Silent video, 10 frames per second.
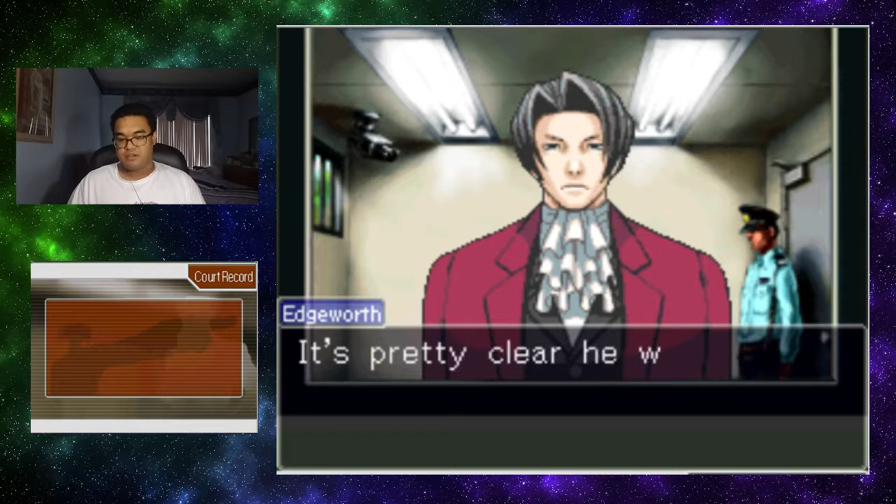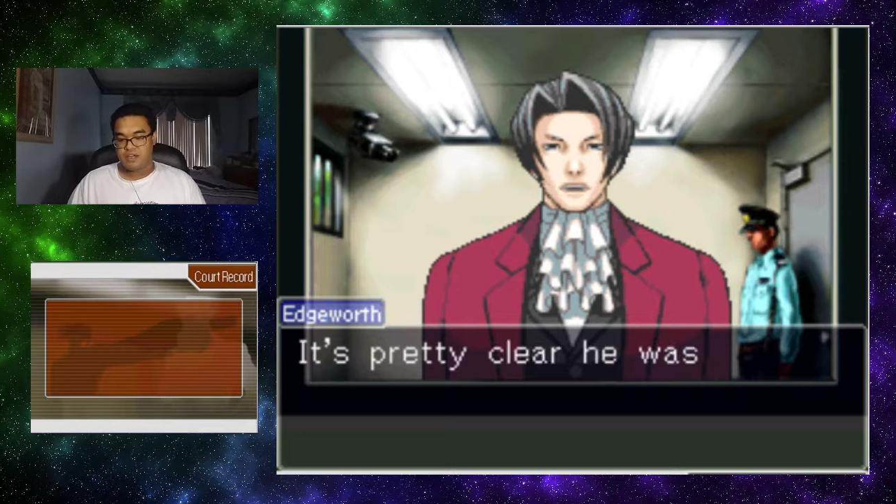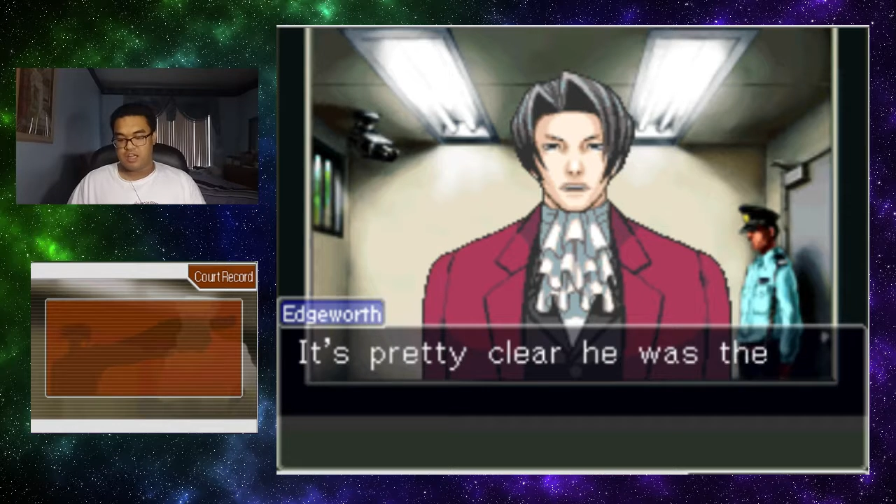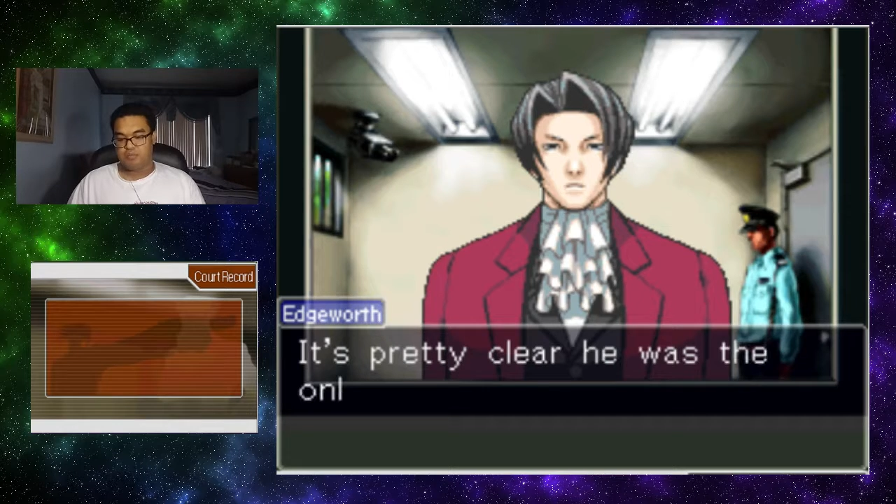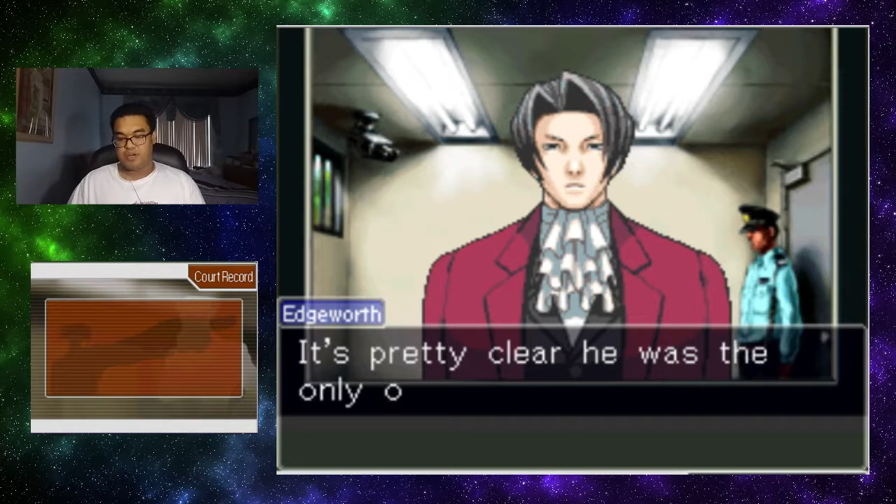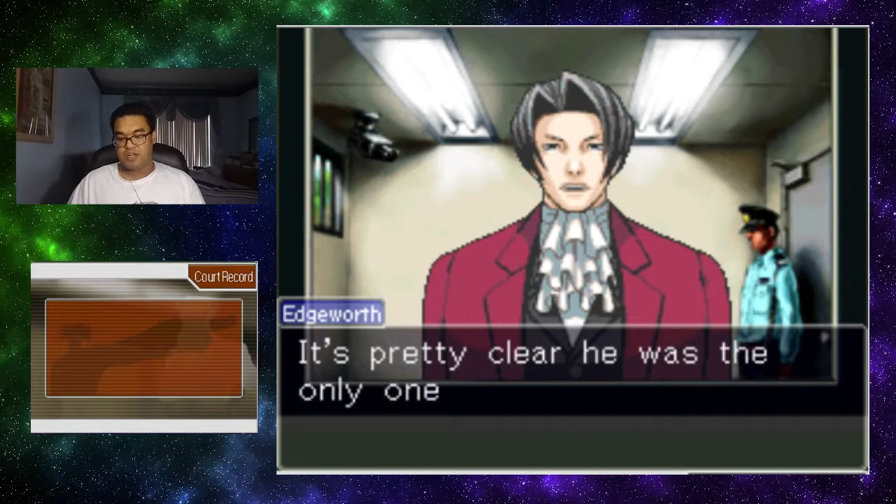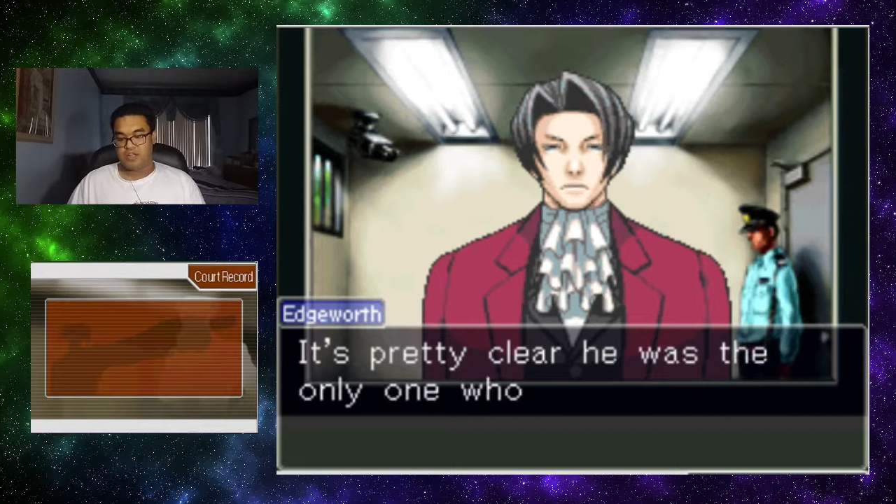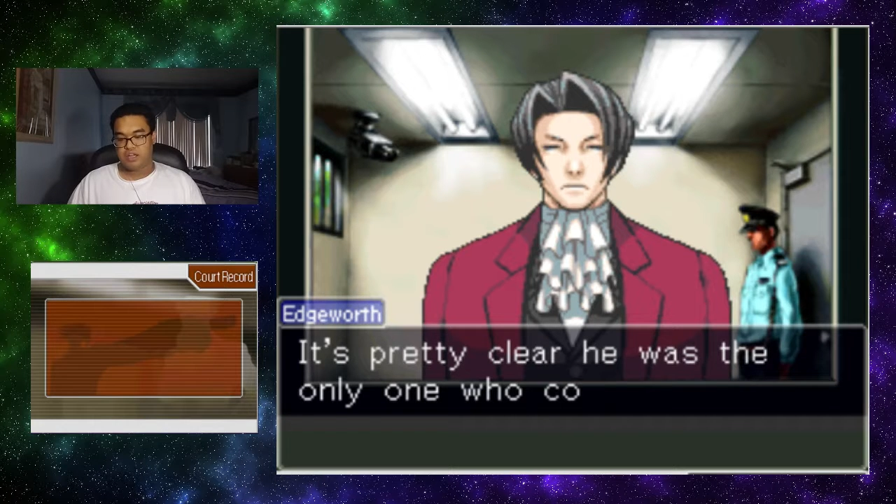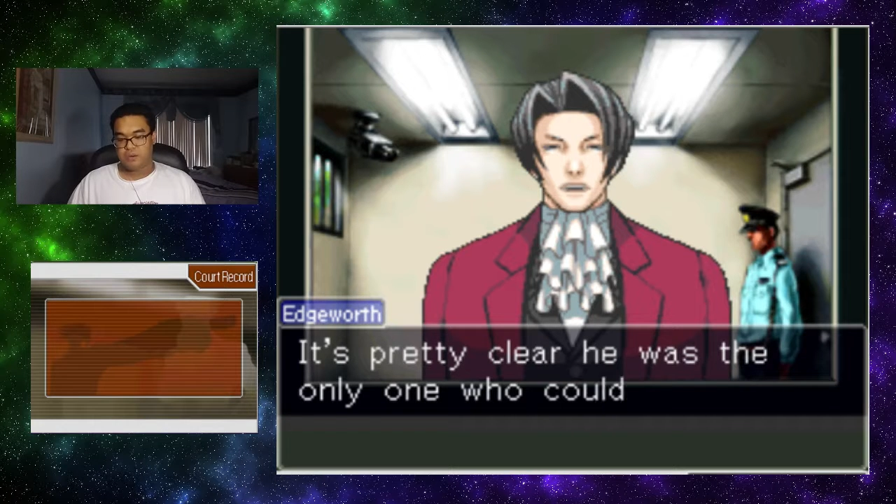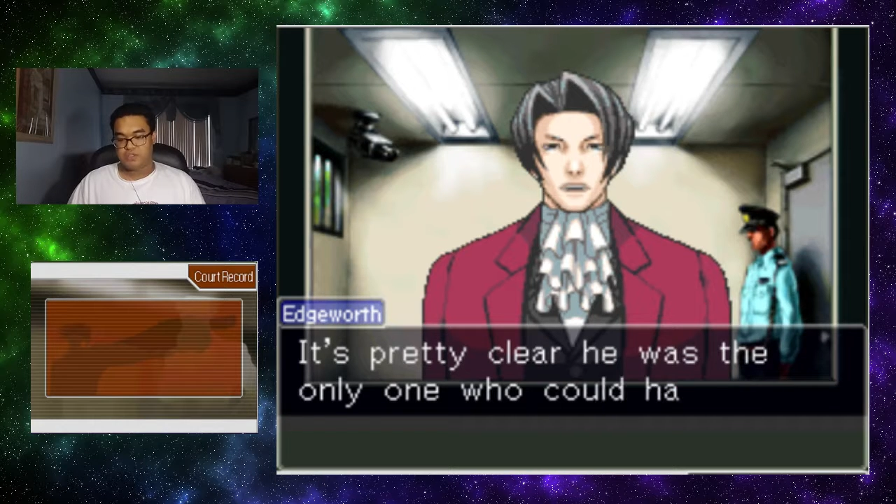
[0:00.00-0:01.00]
It's pretty clear
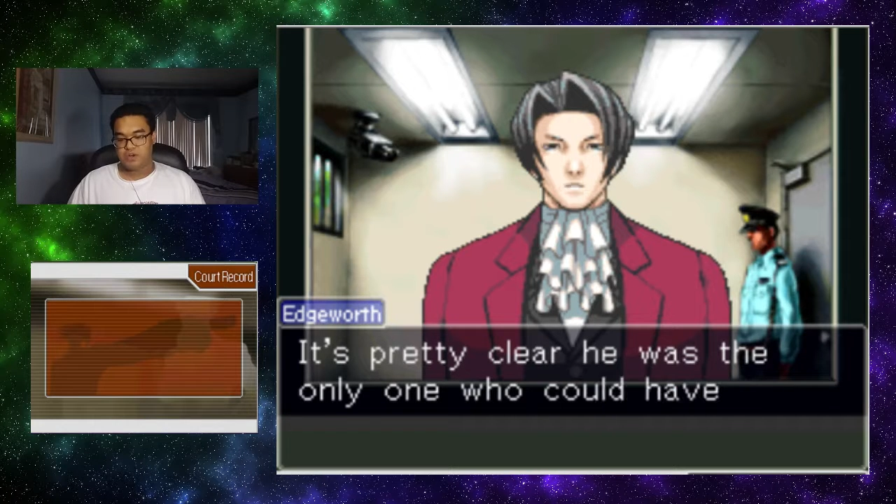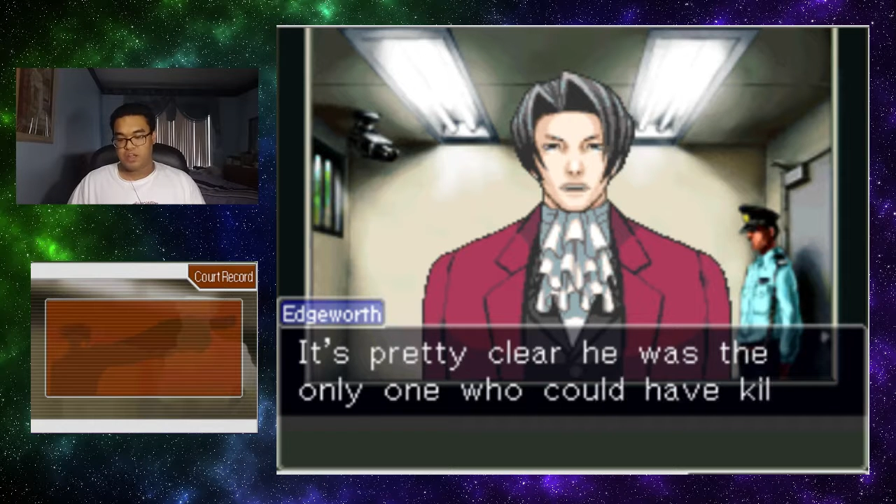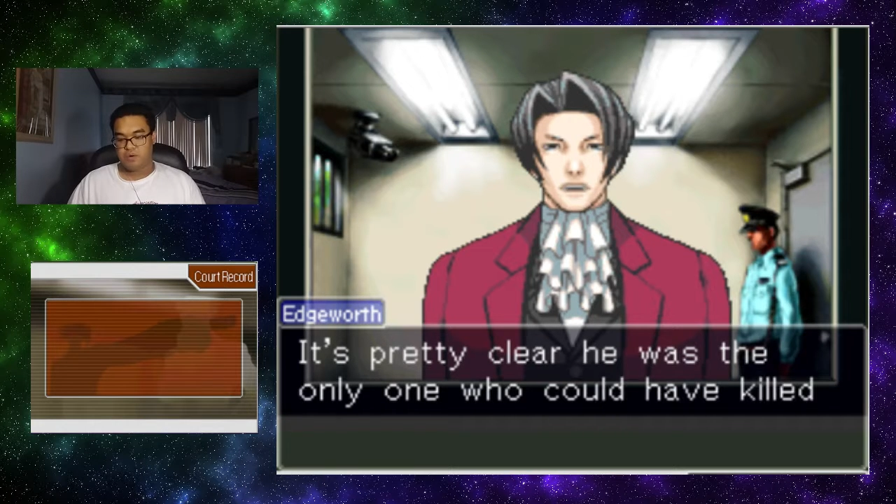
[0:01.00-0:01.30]
he was the only